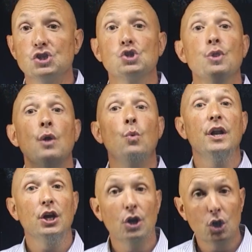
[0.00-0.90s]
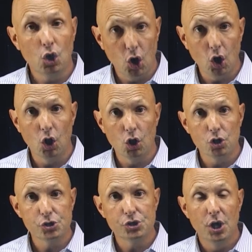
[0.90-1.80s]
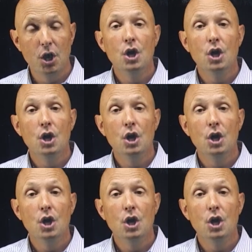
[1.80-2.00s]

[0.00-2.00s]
So that when it occurs,